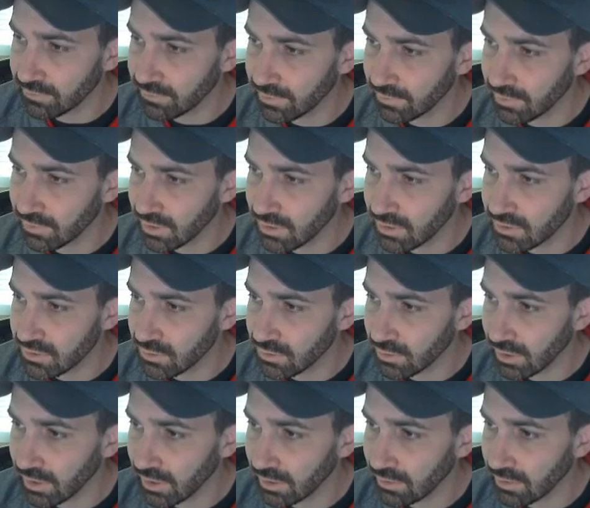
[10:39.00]
if 15 is
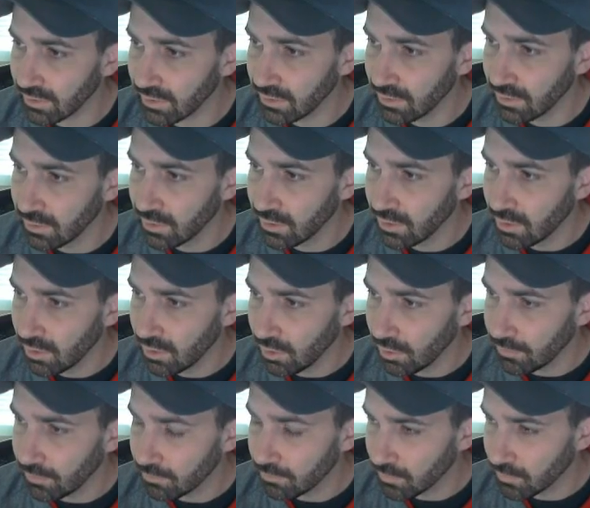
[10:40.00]
doing anything.
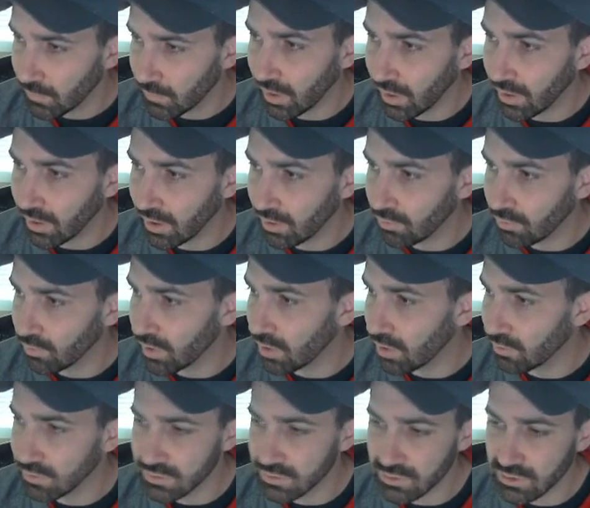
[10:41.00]
Okay,
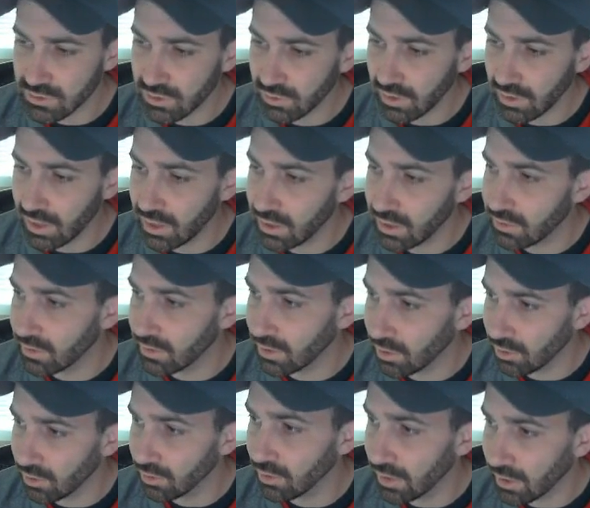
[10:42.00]
that wasn't showing anything
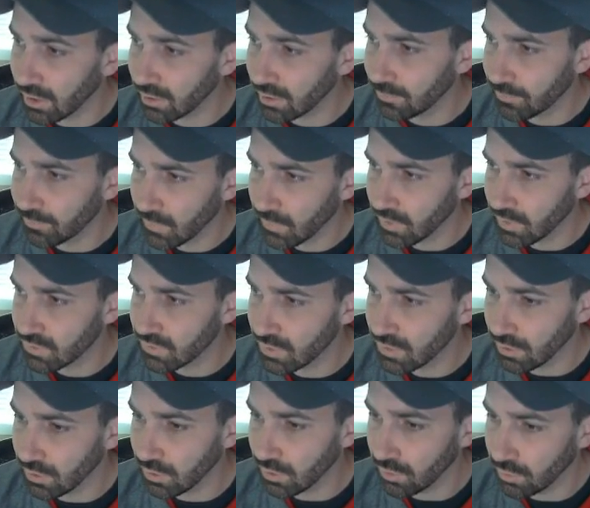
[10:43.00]
earlier,
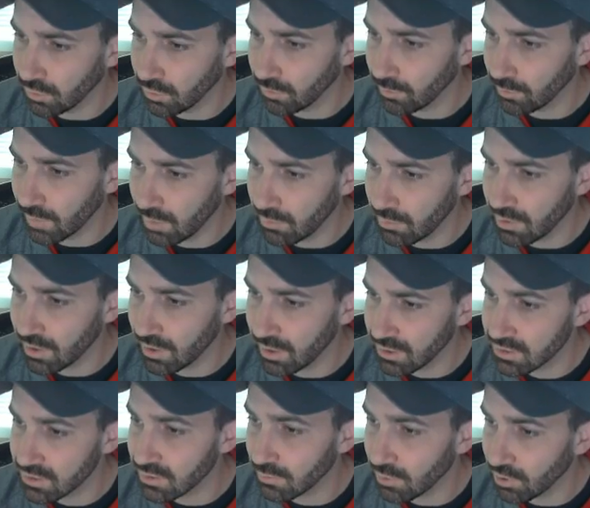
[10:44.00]
so maybe there
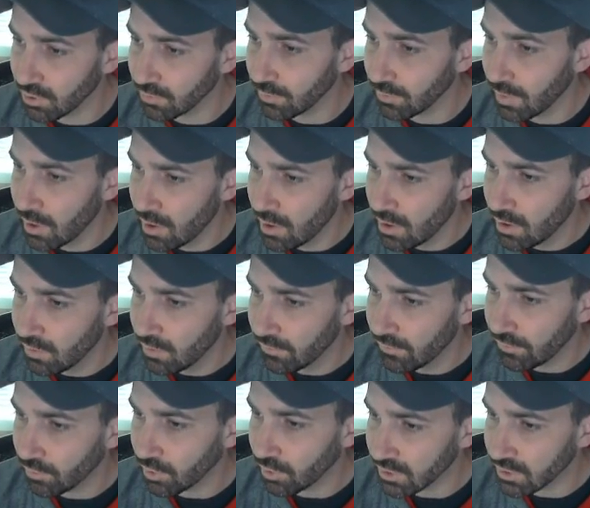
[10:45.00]
is some hope
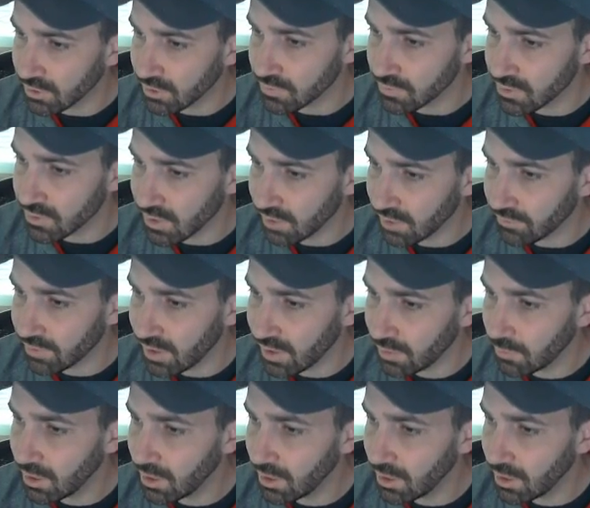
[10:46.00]
for some stuff. 10